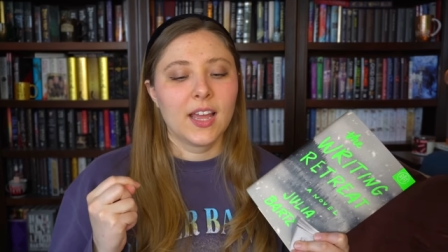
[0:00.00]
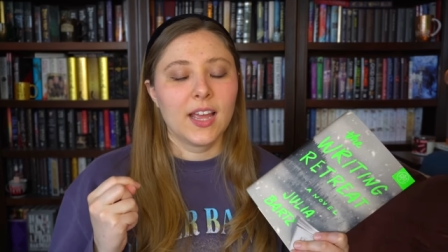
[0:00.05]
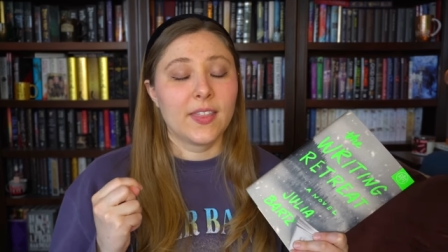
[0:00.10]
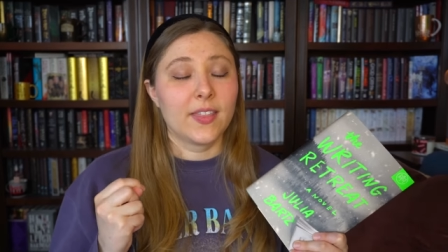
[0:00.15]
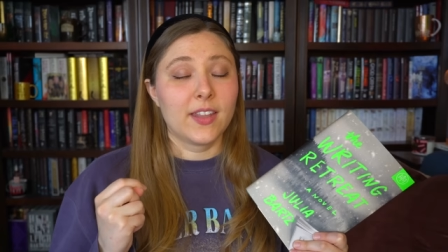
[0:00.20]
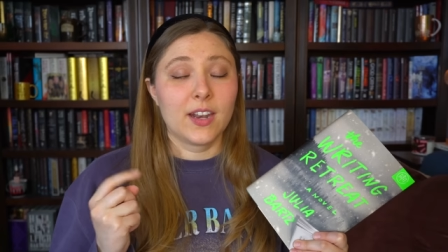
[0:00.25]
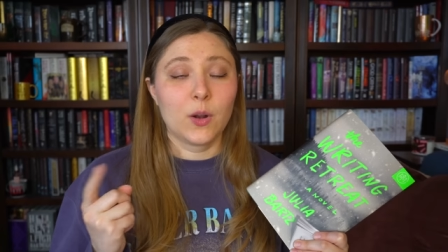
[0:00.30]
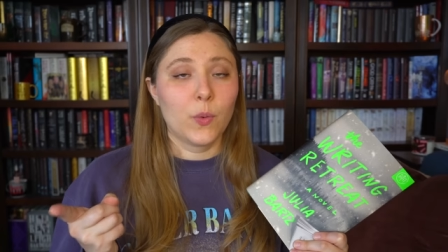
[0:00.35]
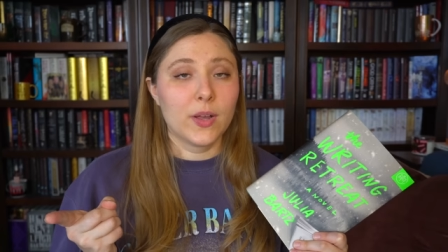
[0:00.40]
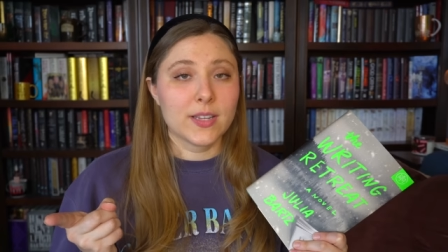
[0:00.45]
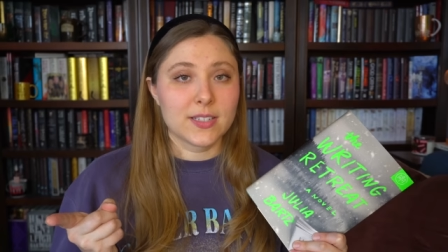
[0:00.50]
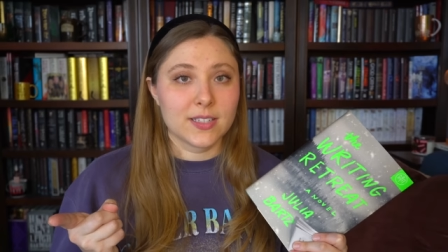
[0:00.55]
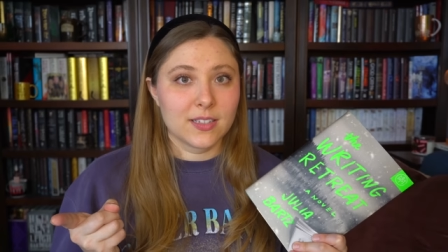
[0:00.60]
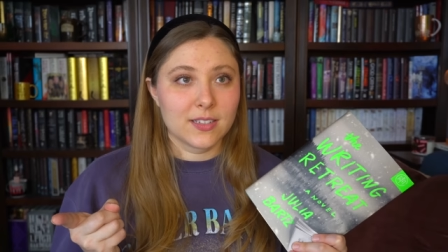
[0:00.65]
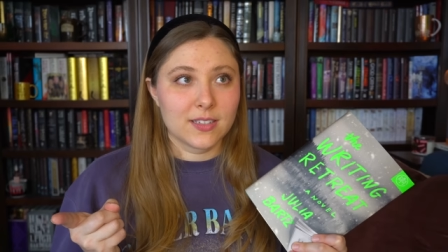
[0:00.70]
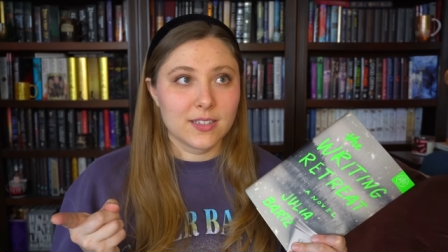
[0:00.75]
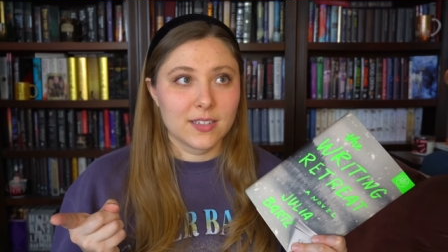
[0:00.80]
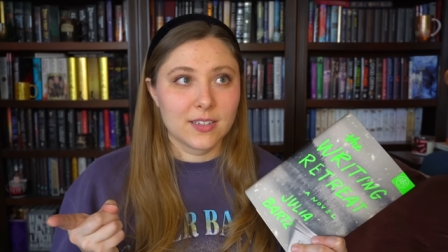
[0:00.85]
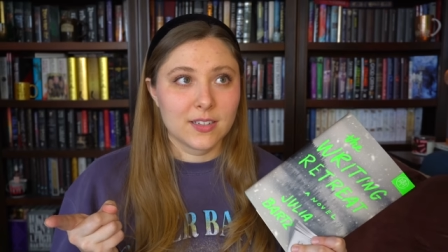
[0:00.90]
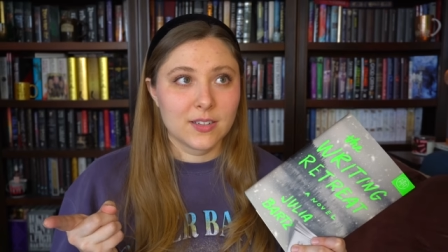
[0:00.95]
And then it
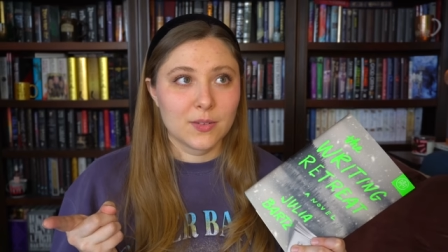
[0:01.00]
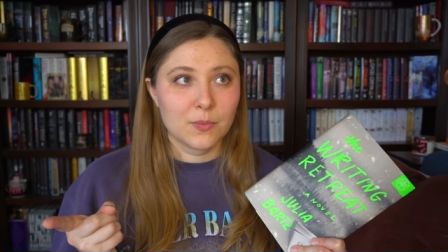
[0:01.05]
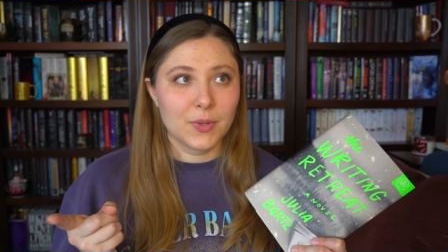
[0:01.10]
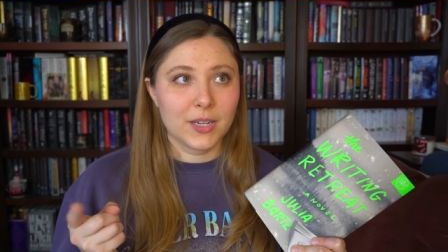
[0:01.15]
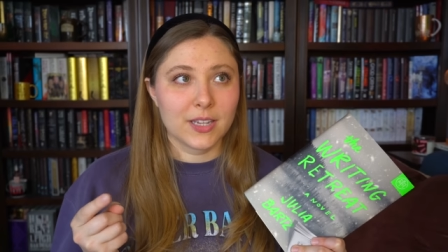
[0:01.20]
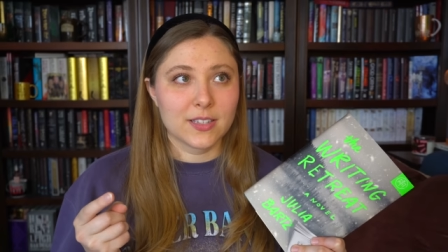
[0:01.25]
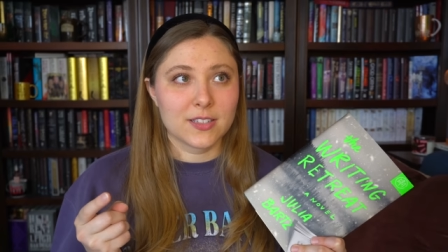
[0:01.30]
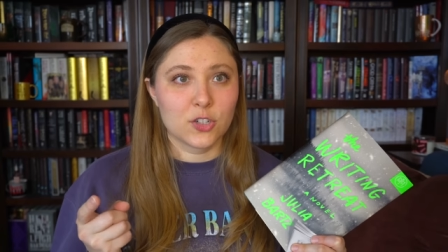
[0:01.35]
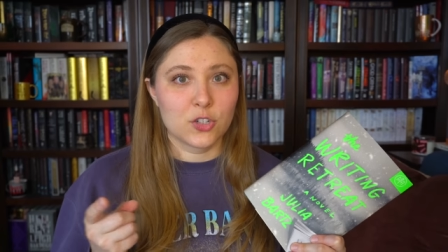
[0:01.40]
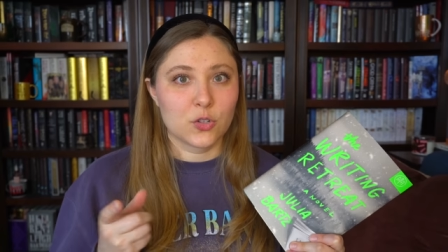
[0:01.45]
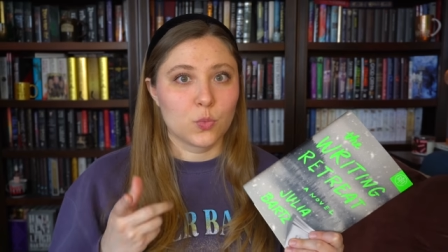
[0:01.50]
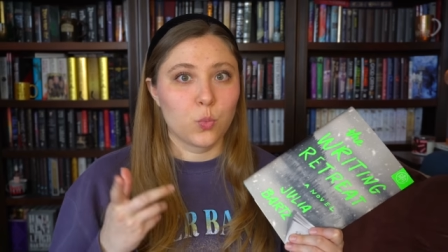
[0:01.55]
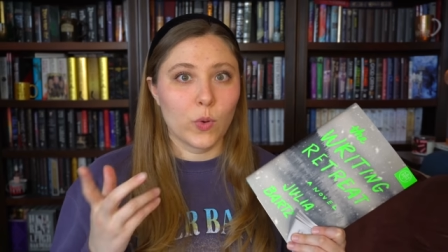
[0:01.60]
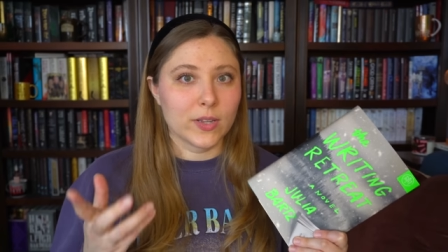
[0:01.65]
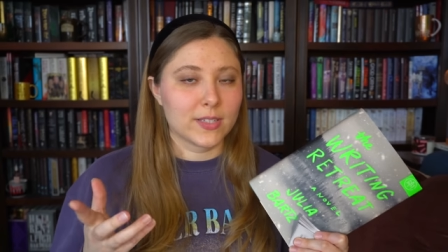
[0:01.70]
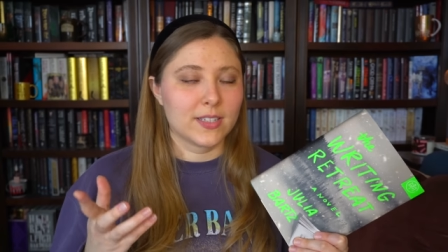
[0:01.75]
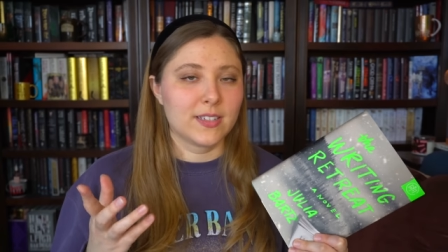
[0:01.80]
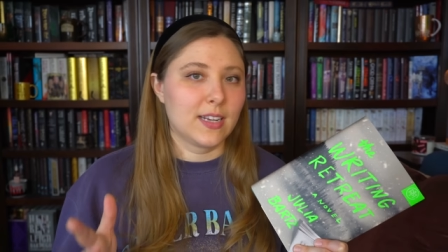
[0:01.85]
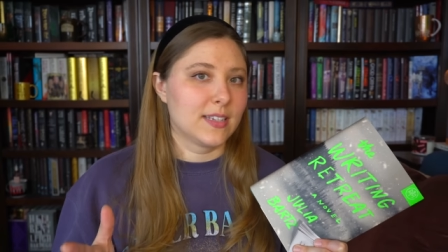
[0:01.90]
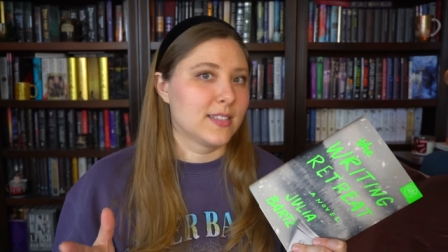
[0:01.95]
wasn't, because there just
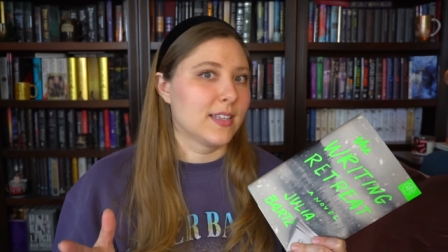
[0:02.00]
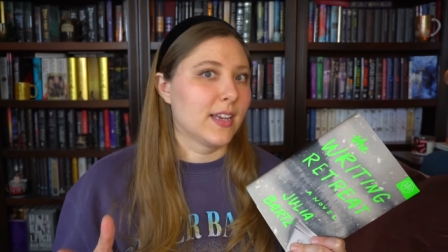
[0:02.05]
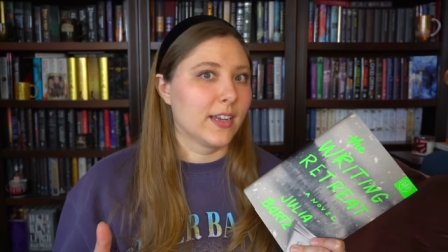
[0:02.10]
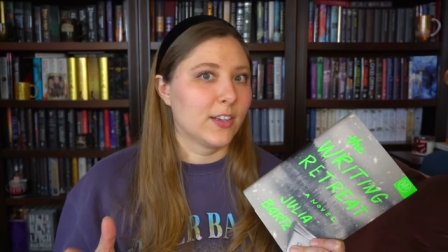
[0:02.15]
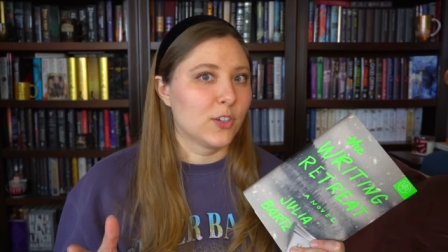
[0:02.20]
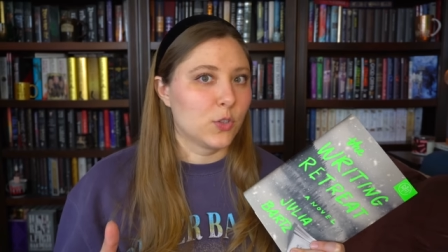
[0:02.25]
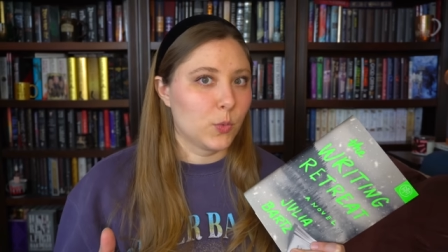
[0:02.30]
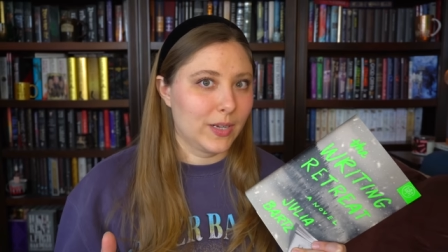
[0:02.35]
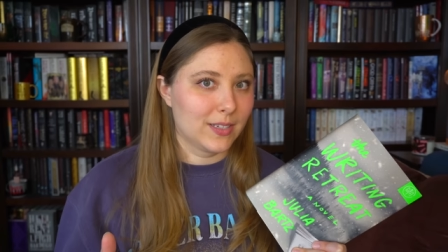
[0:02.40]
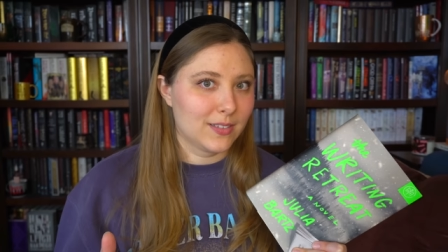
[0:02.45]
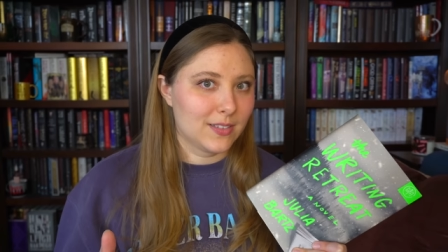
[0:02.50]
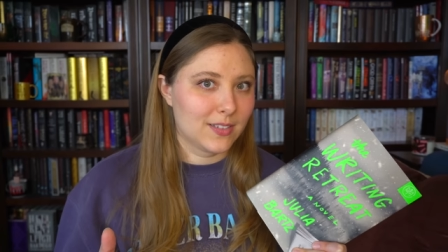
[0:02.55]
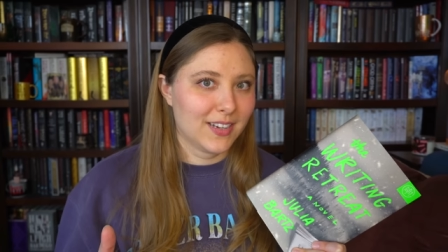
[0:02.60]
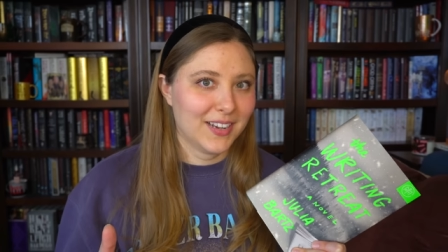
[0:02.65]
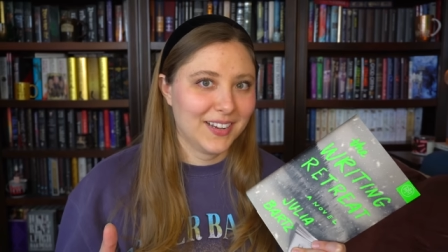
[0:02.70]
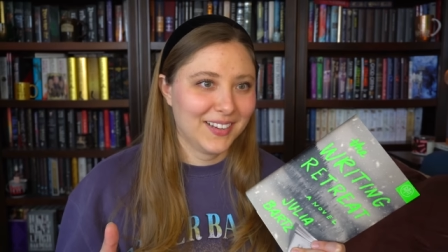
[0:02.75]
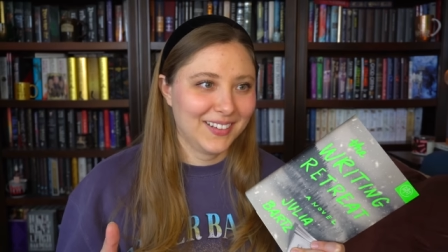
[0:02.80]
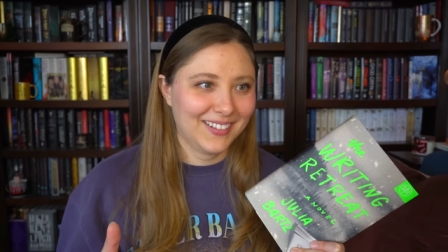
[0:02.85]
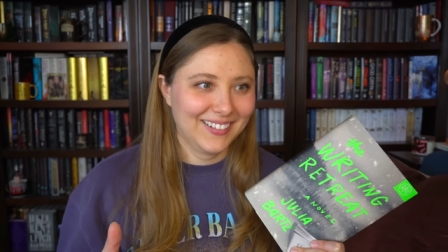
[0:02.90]
wasn't a second twist.